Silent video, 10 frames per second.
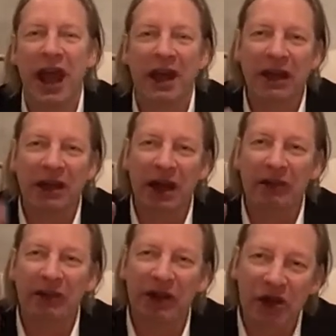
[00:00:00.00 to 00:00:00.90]
And I
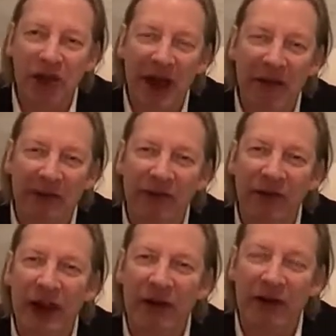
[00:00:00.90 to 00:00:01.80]
love that you have it
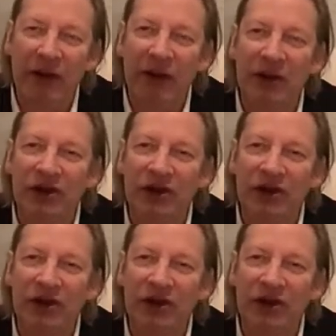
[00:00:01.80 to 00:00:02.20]
very, very